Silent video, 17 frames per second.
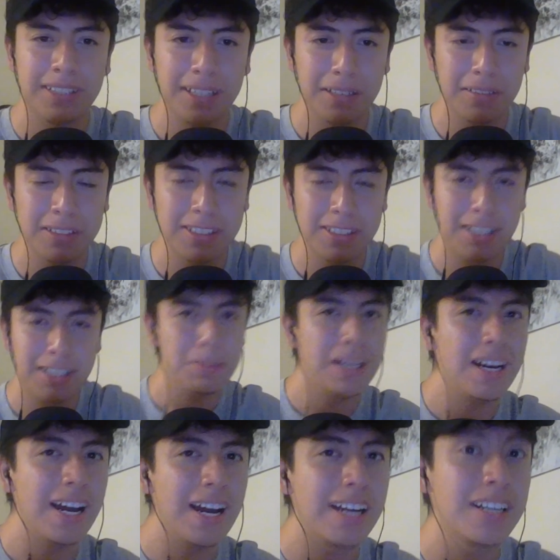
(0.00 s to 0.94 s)
we're gonna talk about
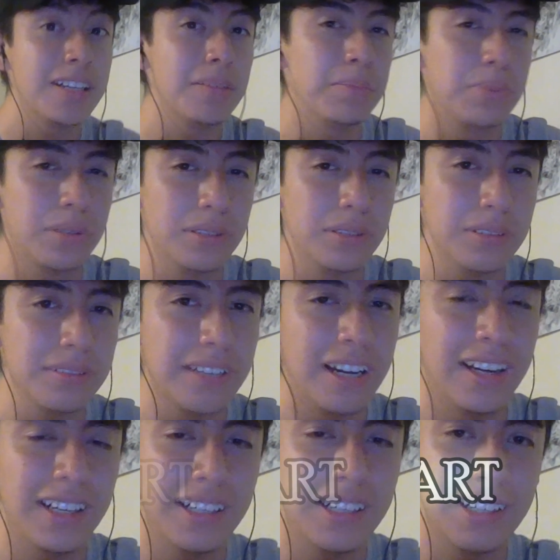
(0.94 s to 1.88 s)
how to improve
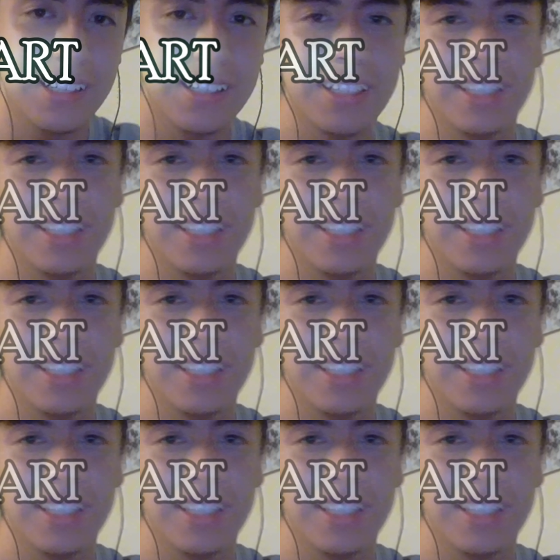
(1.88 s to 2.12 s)
our art.